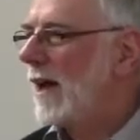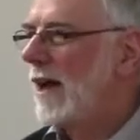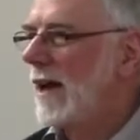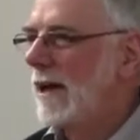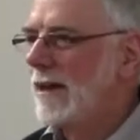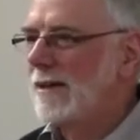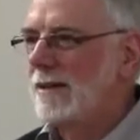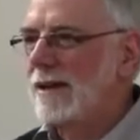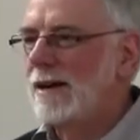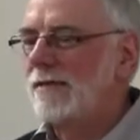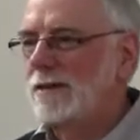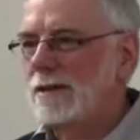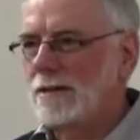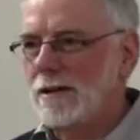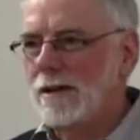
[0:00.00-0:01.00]
And I
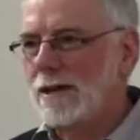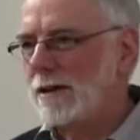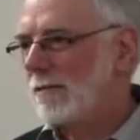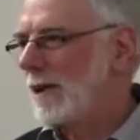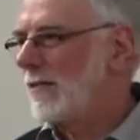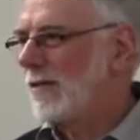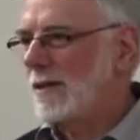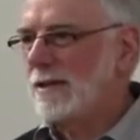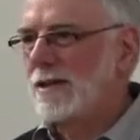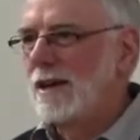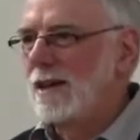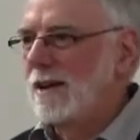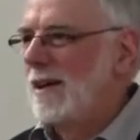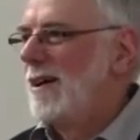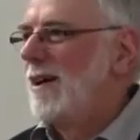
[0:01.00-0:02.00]
was trying to get ready for
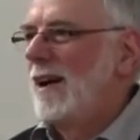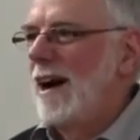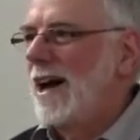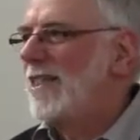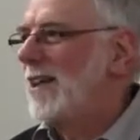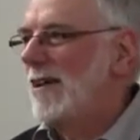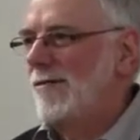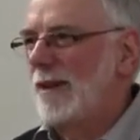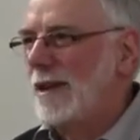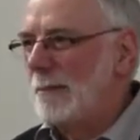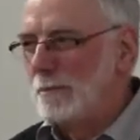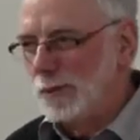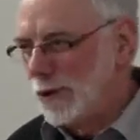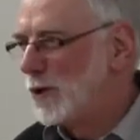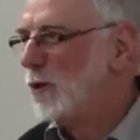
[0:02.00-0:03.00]
this. I think I
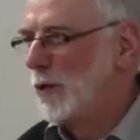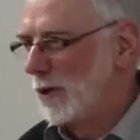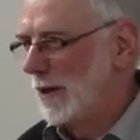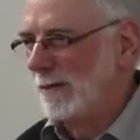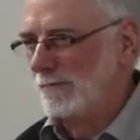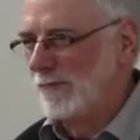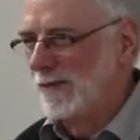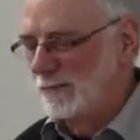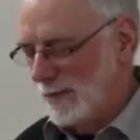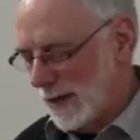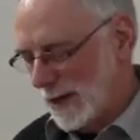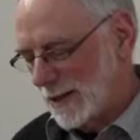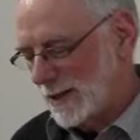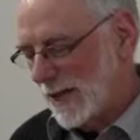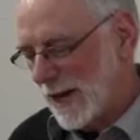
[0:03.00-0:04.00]
really blew
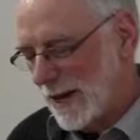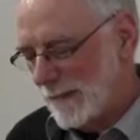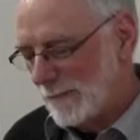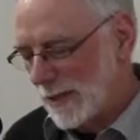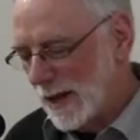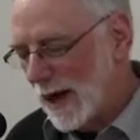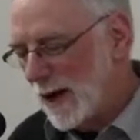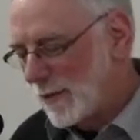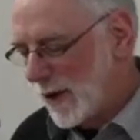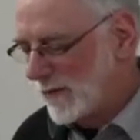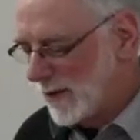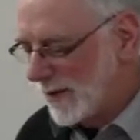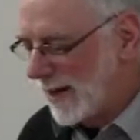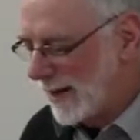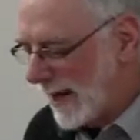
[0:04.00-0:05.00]
the exam.
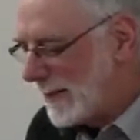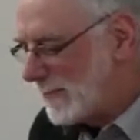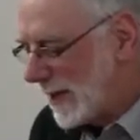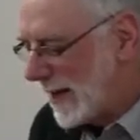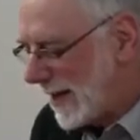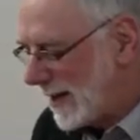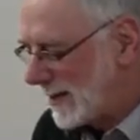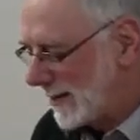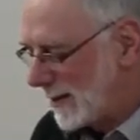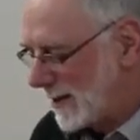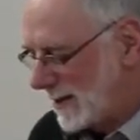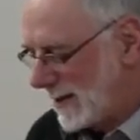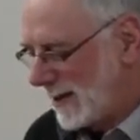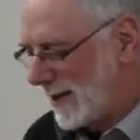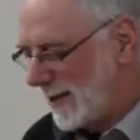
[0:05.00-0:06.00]
However, they let me in
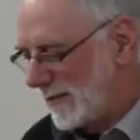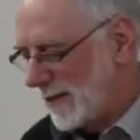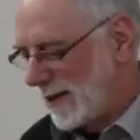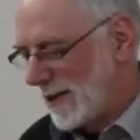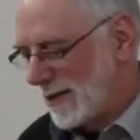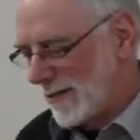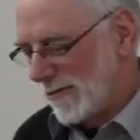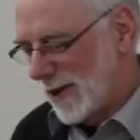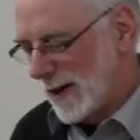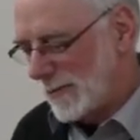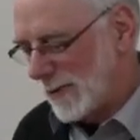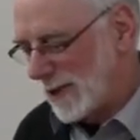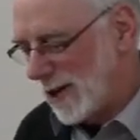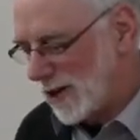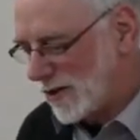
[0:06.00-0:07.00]
because I think a letter of
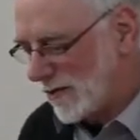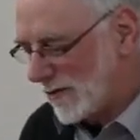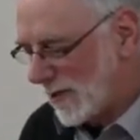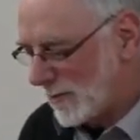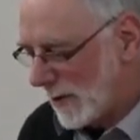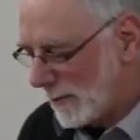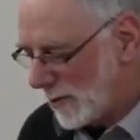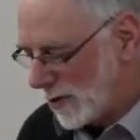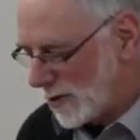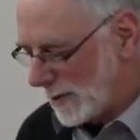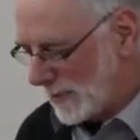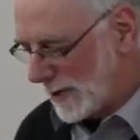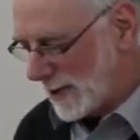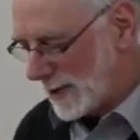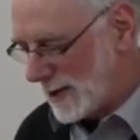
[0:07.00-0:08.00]
recommendation from the
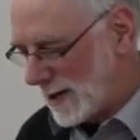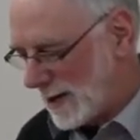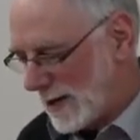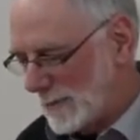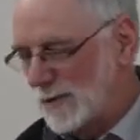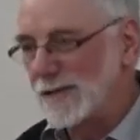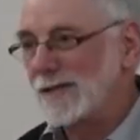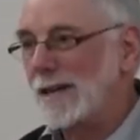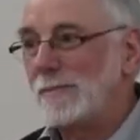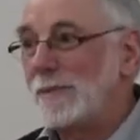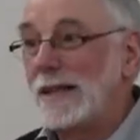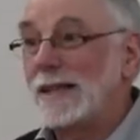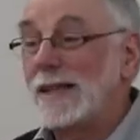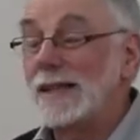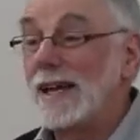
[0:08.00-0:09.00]
bishop at the time or
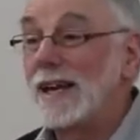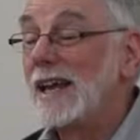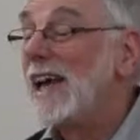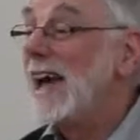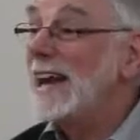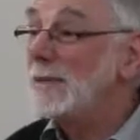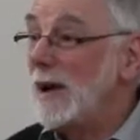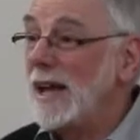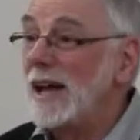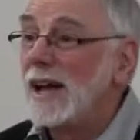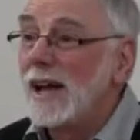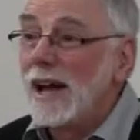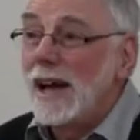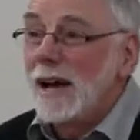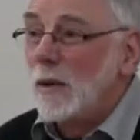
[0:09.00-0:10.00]
something like that.
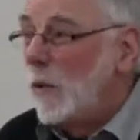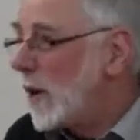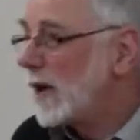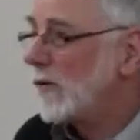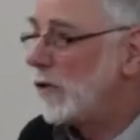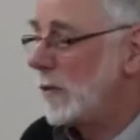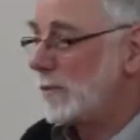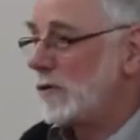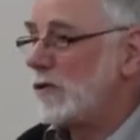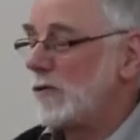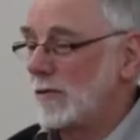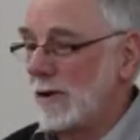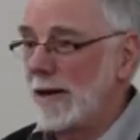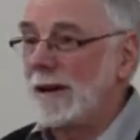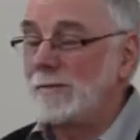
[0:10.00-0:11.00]
Anyway, wonderful
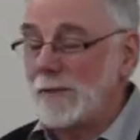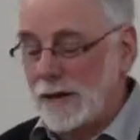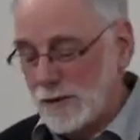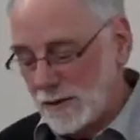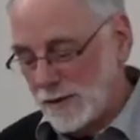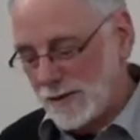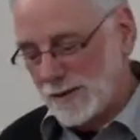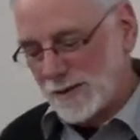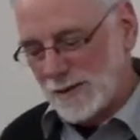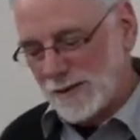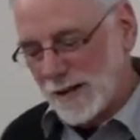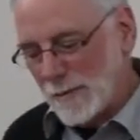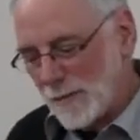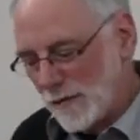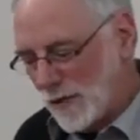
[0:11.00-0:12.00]
program,
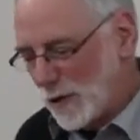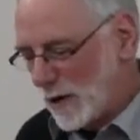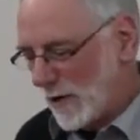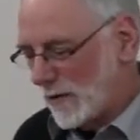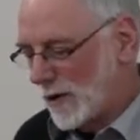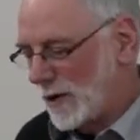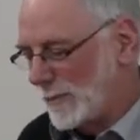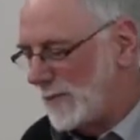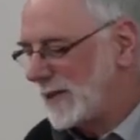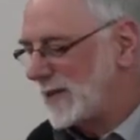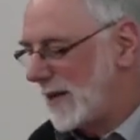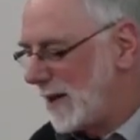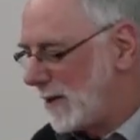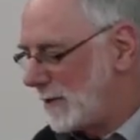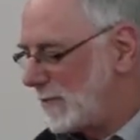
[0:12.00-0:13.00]
as some of you have heard me
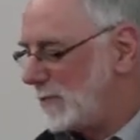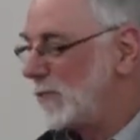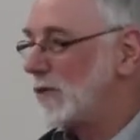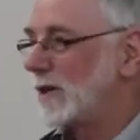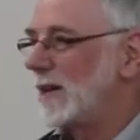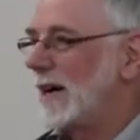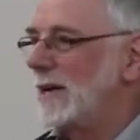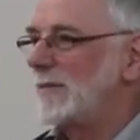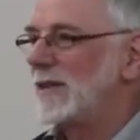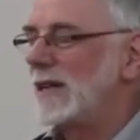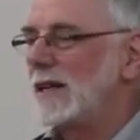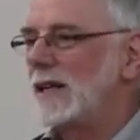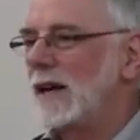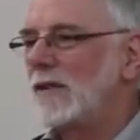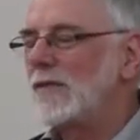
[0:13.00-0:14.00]
say more times
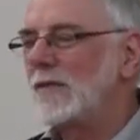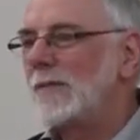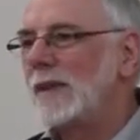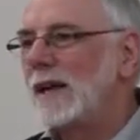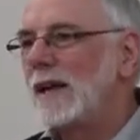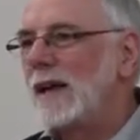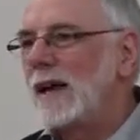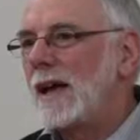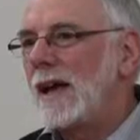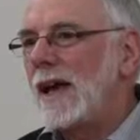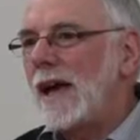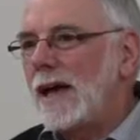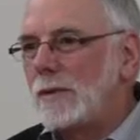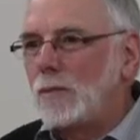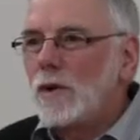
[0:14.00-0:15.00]
than enough.
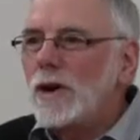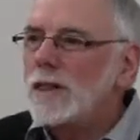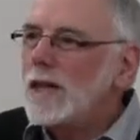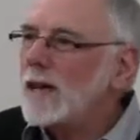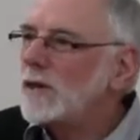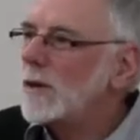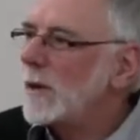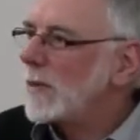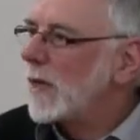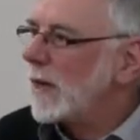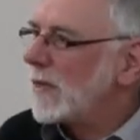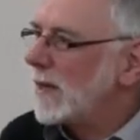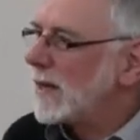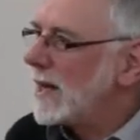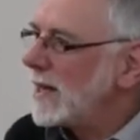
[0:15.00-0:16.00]
And one of
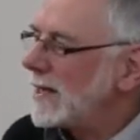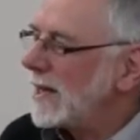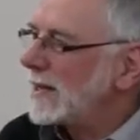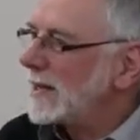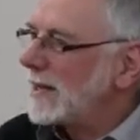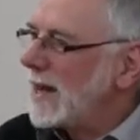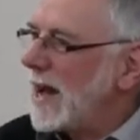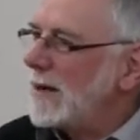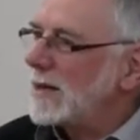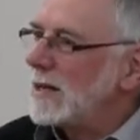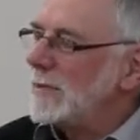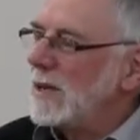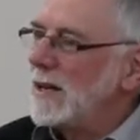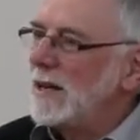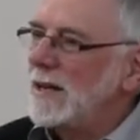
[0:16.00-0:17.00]
the thing that came
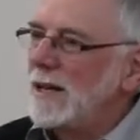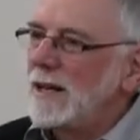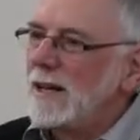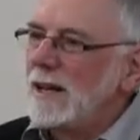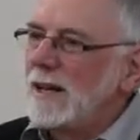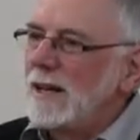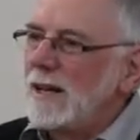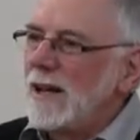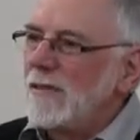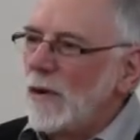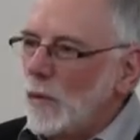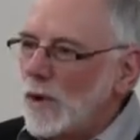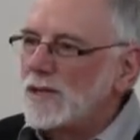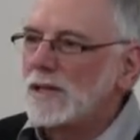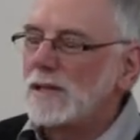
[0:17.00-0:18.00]
to me, if
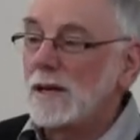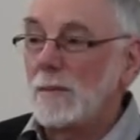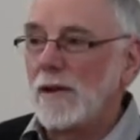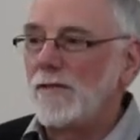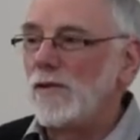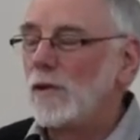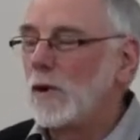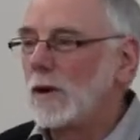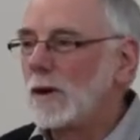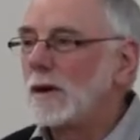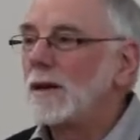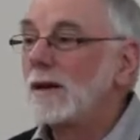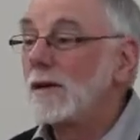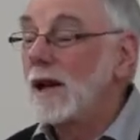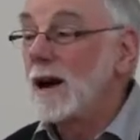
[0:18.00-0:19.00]
it wasn't there
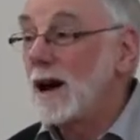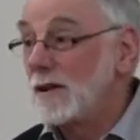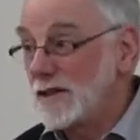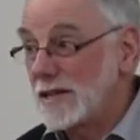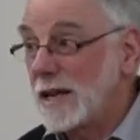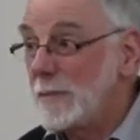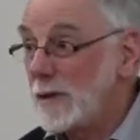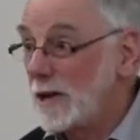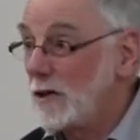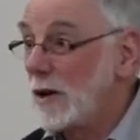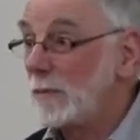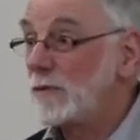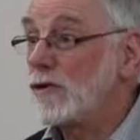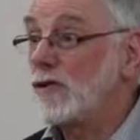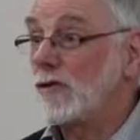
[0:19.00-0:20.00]
before, our
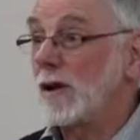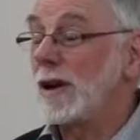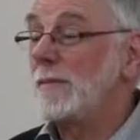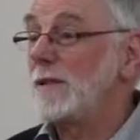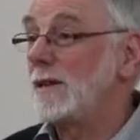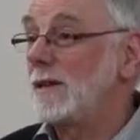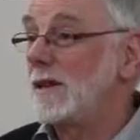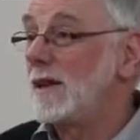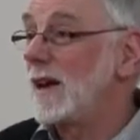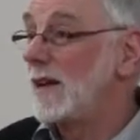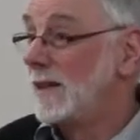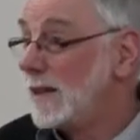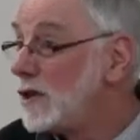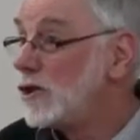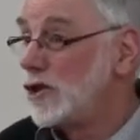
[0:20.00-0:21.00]
seminary program
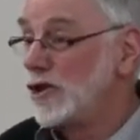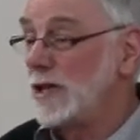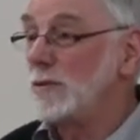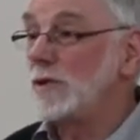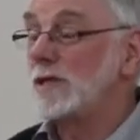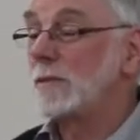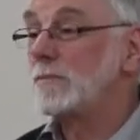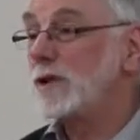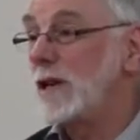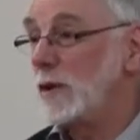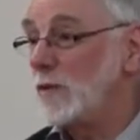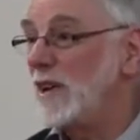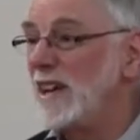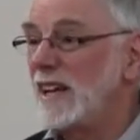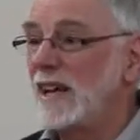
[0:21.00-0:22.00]
in liturgy was
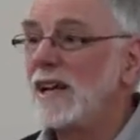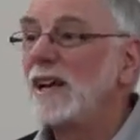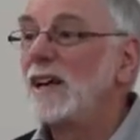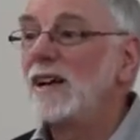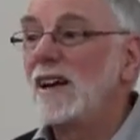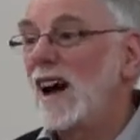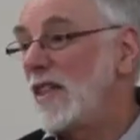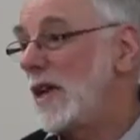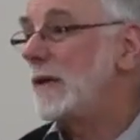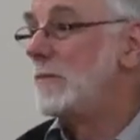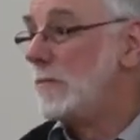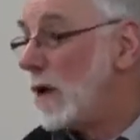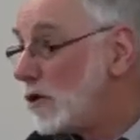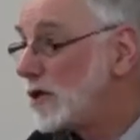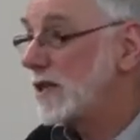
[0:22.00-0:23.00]
pretty weak. I
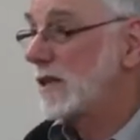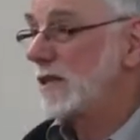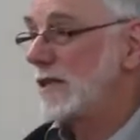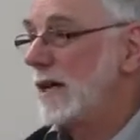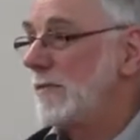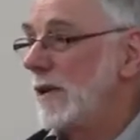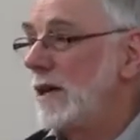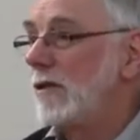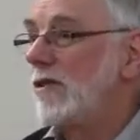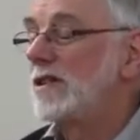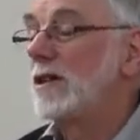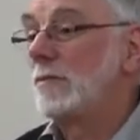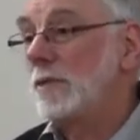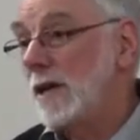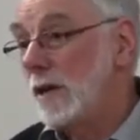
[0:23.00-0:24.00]
think most
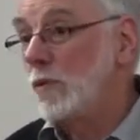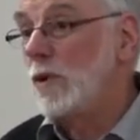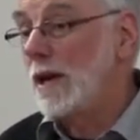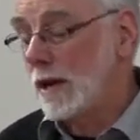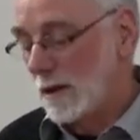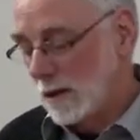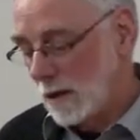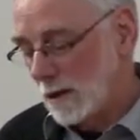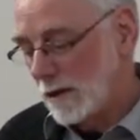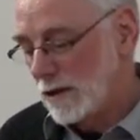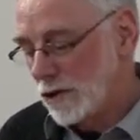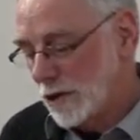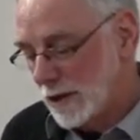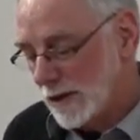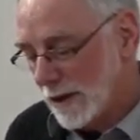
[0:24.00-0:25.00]
seminaries are pretty weak in their
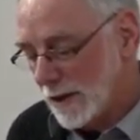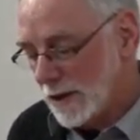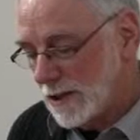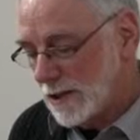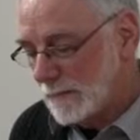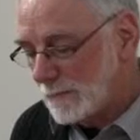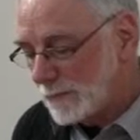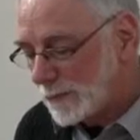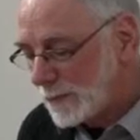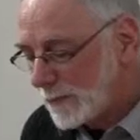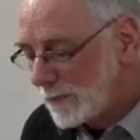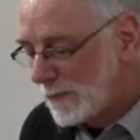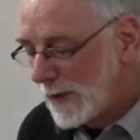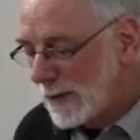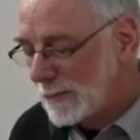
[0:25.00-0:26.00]
liturgy studies.
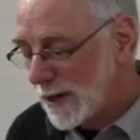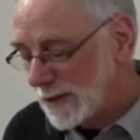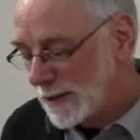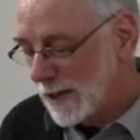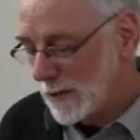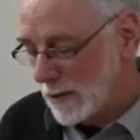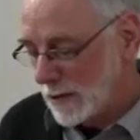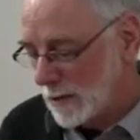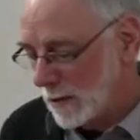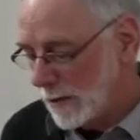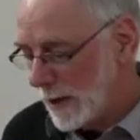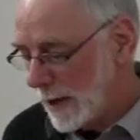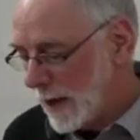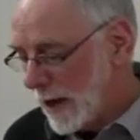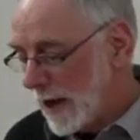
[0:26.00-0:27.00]
That's another
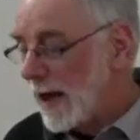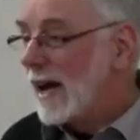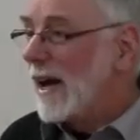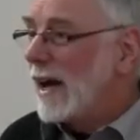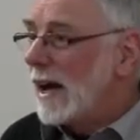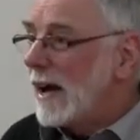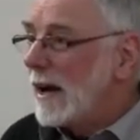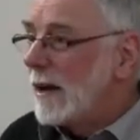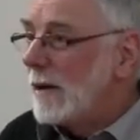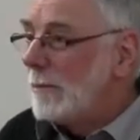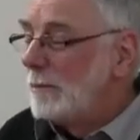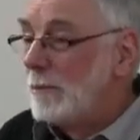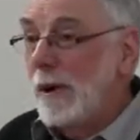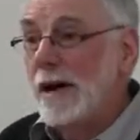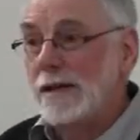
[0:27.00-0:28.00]
story.
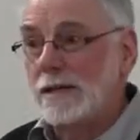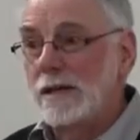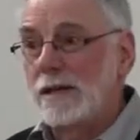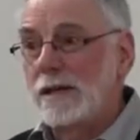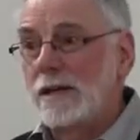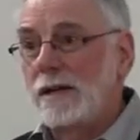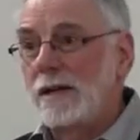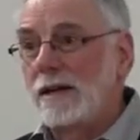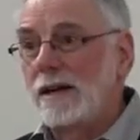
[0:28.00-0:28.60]
But